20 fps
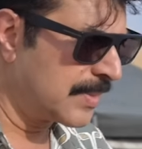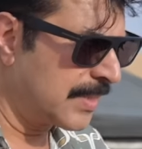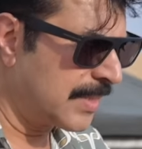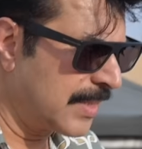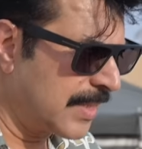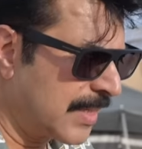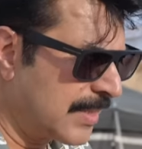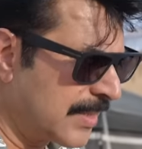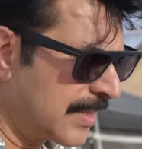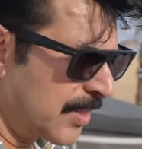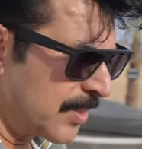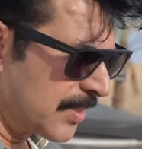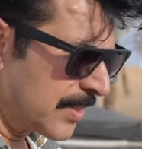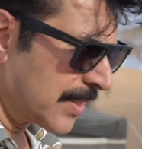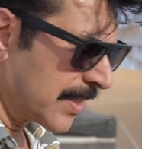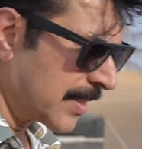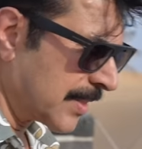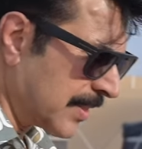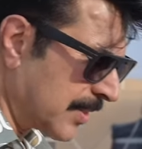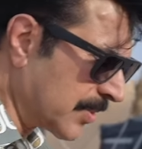Look, I'm going to
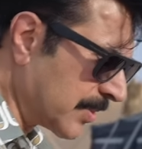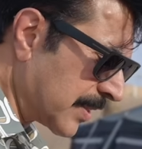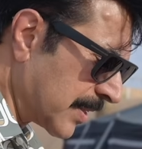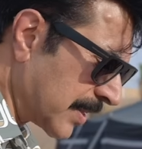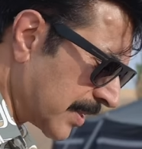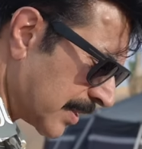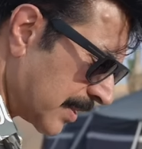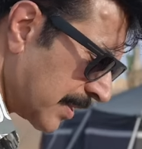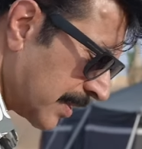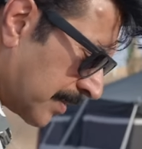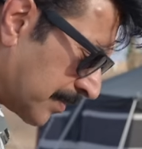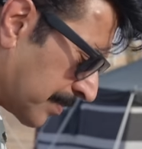set it to you.